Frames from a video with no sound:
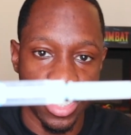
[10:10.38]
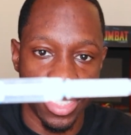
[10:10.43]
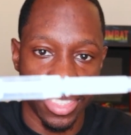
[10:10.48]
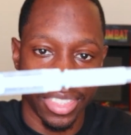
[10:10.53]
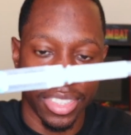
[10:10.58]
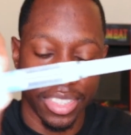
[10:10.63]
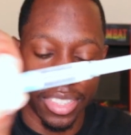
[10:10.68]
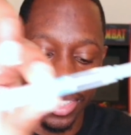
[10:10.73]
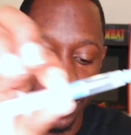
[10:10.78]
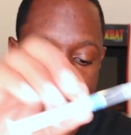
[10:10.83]

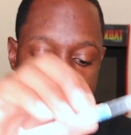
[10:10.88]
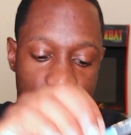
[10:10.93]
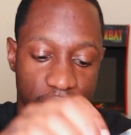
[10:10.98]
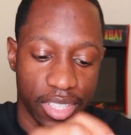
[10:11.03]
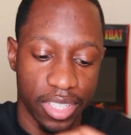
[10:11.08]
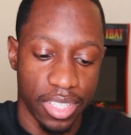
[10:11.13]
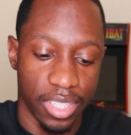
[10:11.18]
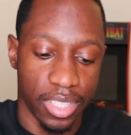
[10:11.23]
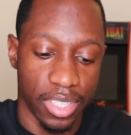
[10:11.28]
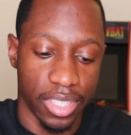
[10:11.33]

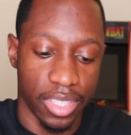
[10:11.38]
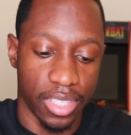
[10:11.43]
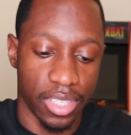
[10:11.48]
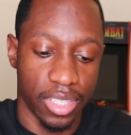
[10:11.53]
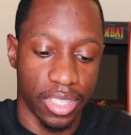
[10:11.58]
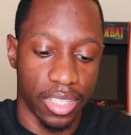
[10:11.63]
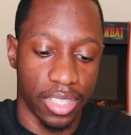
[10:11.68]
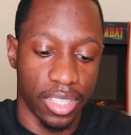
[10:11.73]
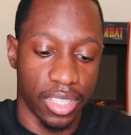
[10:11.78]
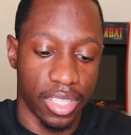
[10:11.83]

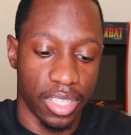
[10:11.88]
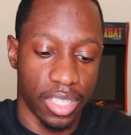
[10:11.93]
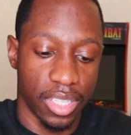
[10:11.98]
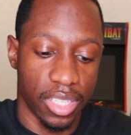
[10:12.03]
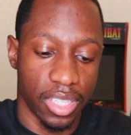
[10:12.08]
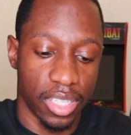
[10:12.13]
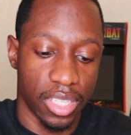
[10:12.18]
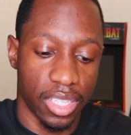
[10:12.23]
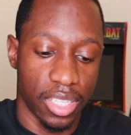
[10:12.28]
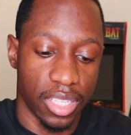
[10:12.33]

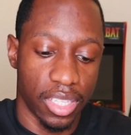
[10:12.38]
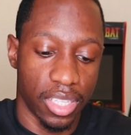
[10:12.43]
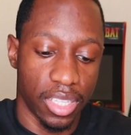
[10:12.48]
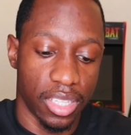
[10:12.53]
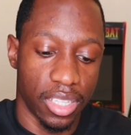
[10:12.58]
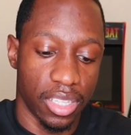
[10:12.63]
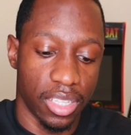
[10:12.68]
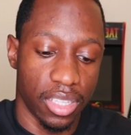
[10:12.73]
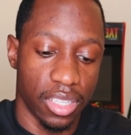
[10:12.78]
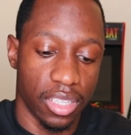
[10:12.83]

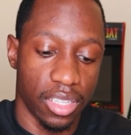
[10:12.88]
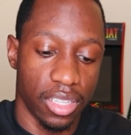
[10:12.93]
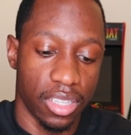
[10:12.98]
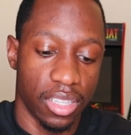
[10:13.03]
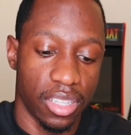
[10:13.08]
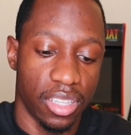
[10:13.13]
(no one is talking)